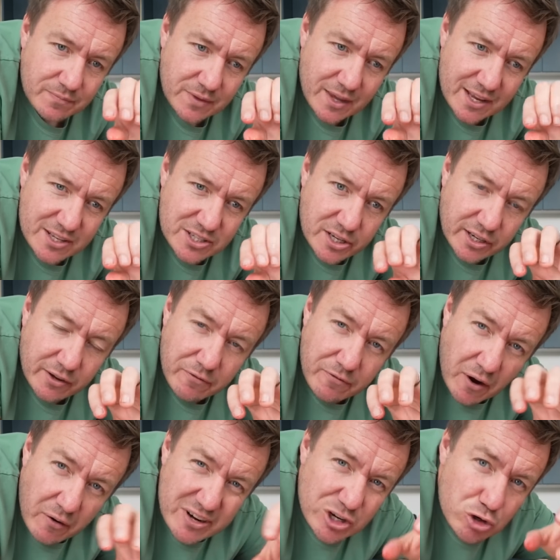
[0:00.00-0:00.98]
It's like a
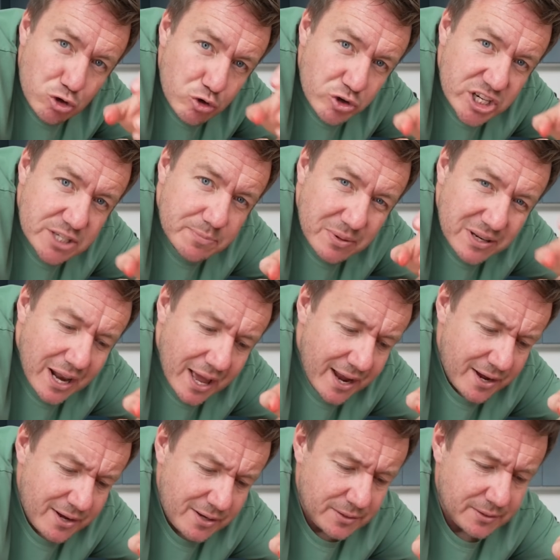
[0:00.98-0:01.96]
very crisp
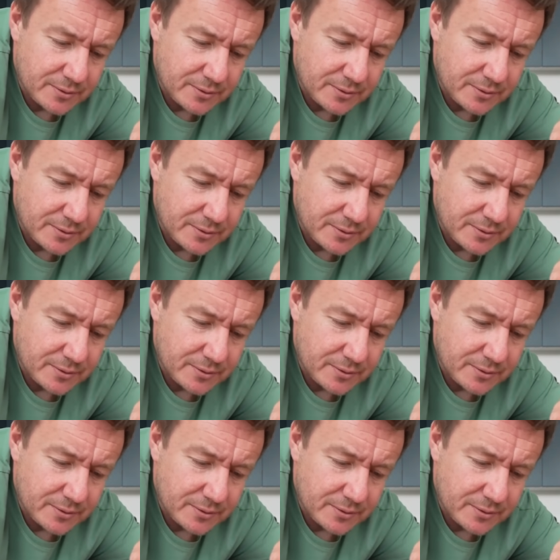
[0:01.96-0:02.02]
layer.